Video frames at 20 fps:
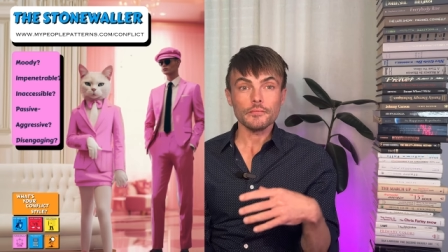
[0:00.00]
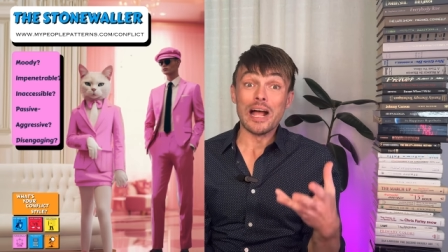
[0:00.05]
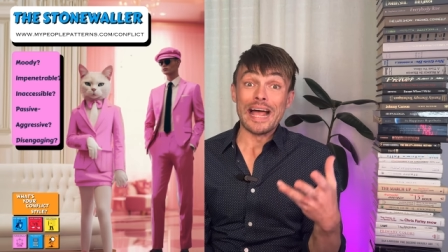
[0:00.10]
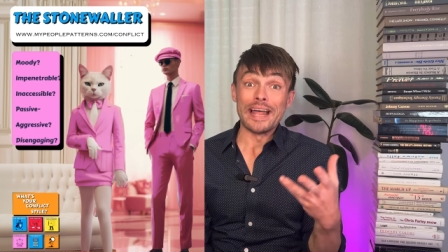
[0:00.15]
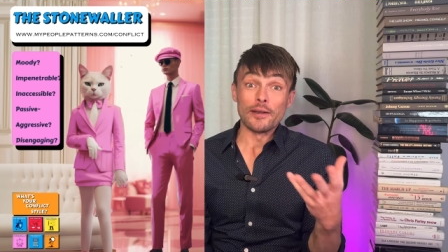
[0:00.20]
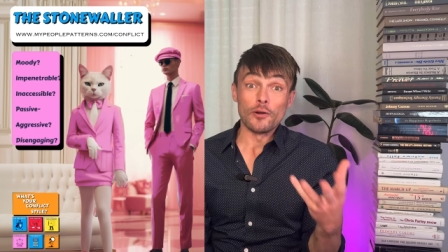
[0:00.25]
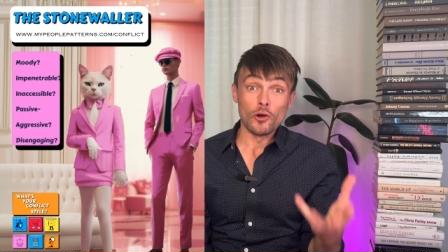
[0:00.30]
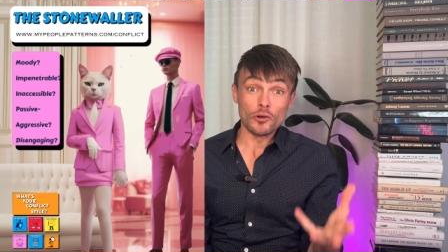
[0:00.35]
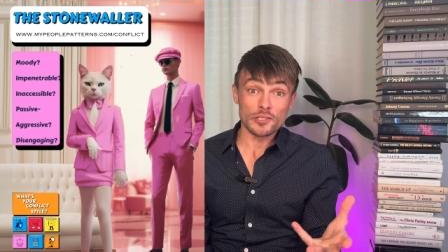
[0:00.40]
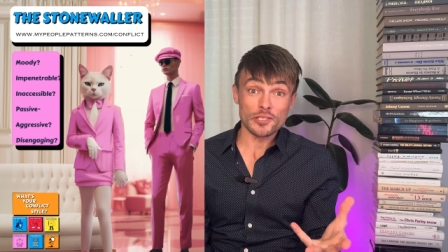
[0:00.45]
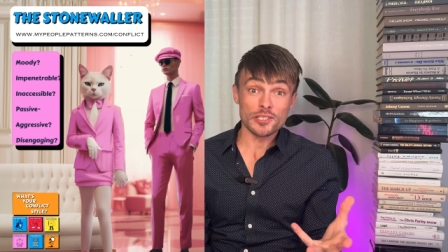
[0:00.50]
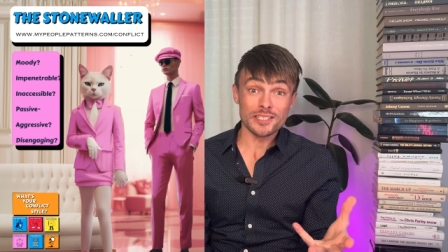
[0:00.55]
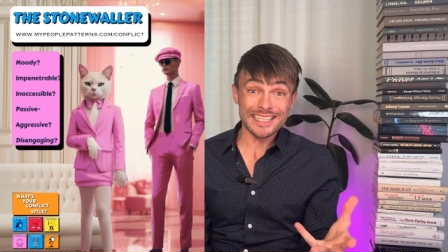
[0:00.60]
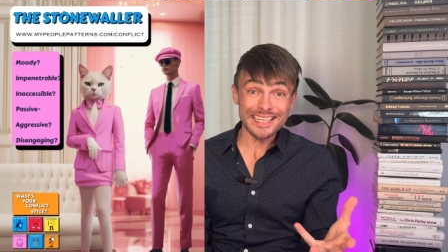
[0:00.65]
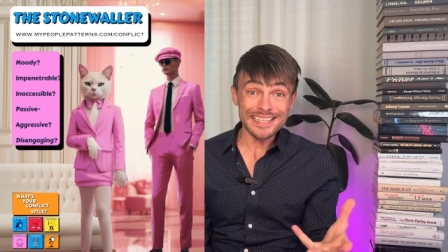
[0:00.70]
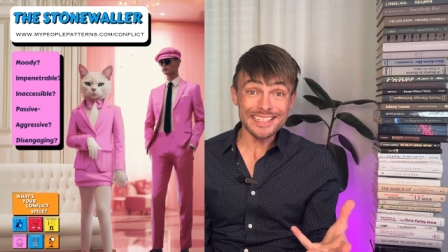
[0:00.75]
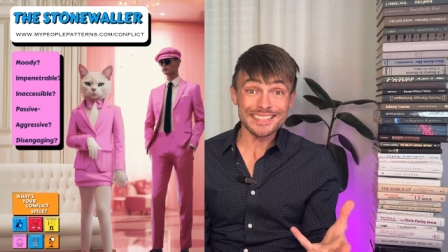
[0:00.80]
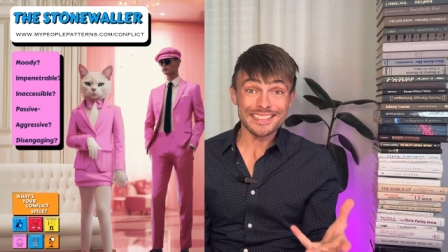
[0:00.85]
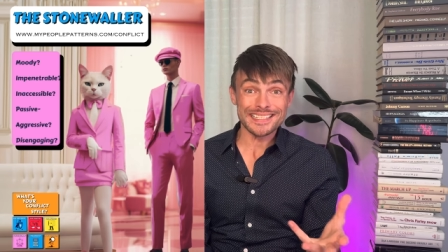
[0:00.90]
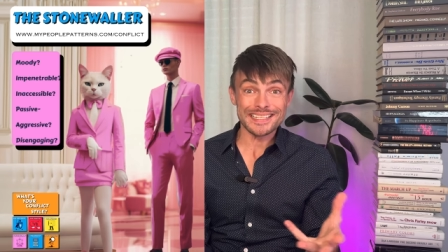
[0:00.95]
And
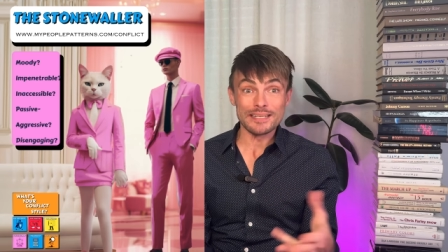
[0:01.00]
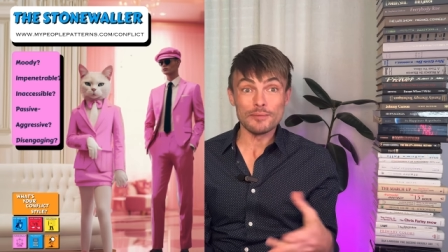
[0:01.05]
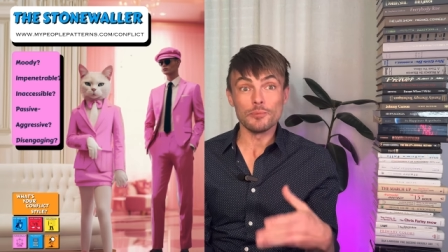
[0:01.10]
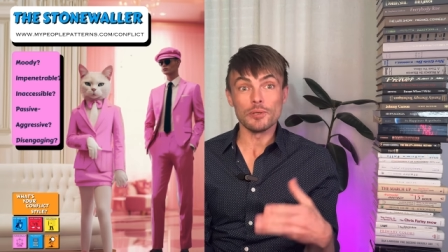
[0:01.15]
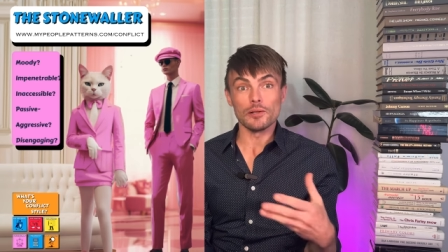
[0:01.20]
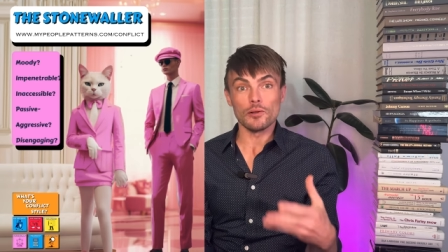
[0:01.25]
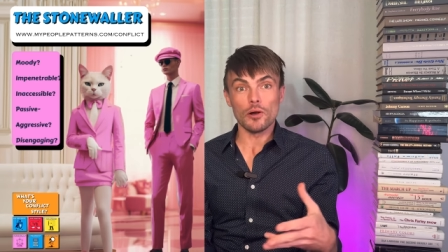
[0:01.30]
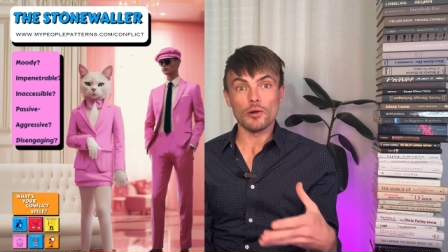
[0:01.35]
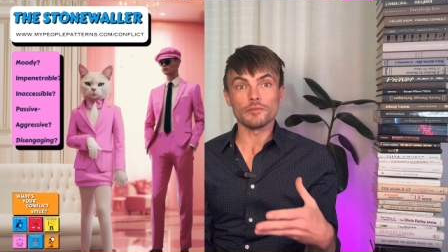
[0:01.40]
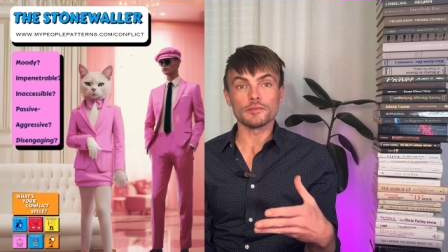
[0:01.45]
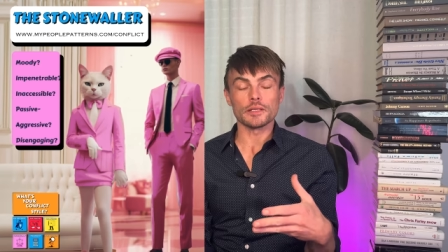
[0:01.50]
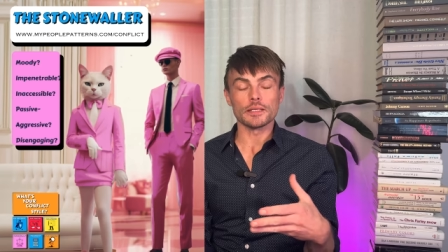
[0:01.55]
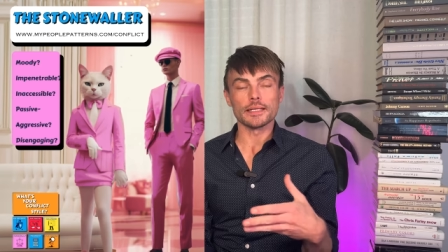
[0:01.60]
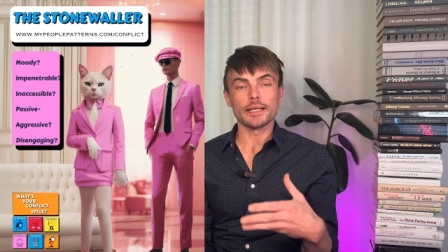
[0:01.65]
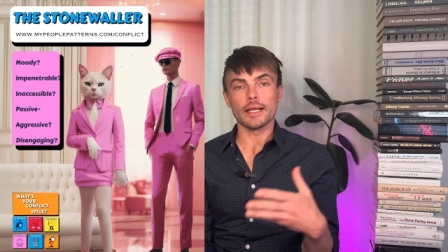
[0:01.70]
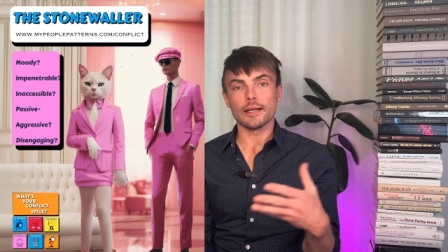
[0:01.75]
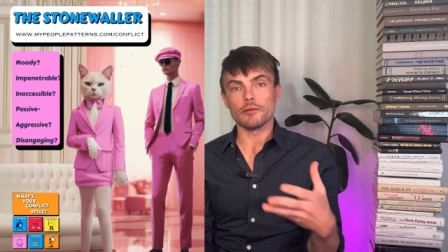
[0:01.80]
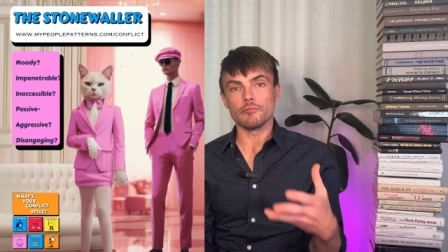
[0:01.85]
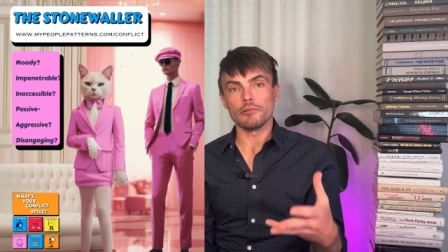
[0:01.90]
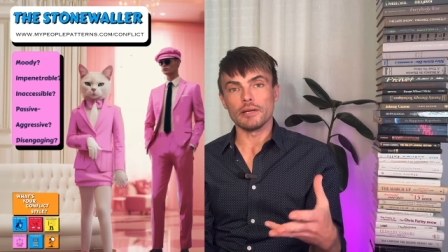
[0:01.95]
hostility will often
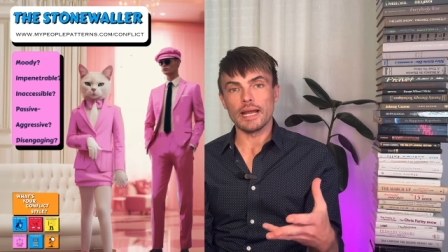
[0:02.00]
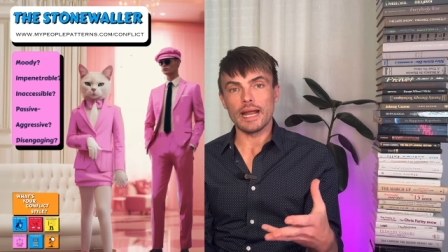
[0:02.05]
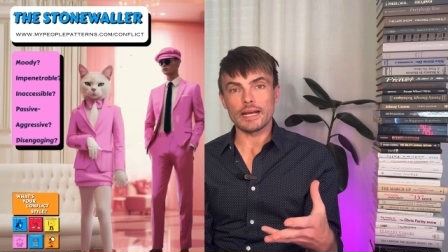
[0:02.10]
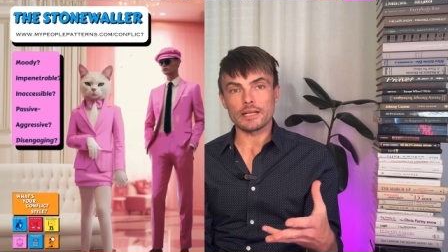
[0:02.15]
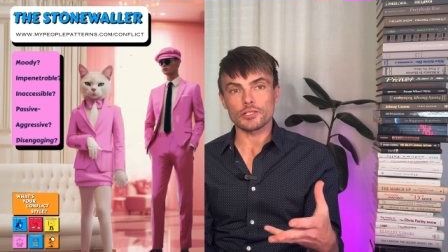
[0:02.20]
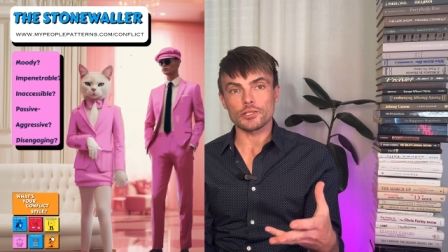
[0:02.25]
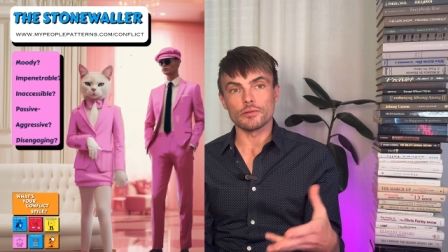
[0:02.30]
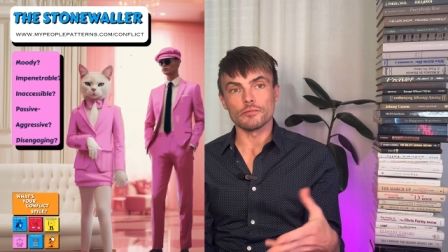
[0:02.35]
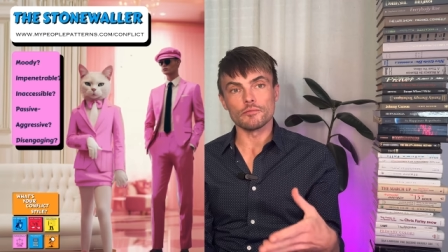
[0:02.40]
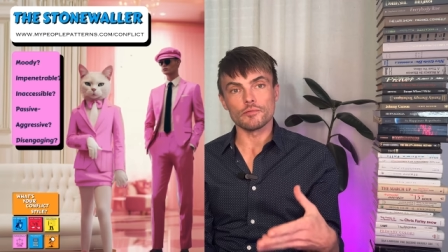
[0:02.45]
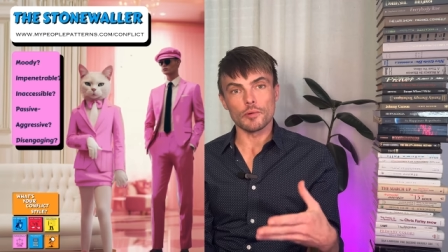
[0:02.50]
get a reaction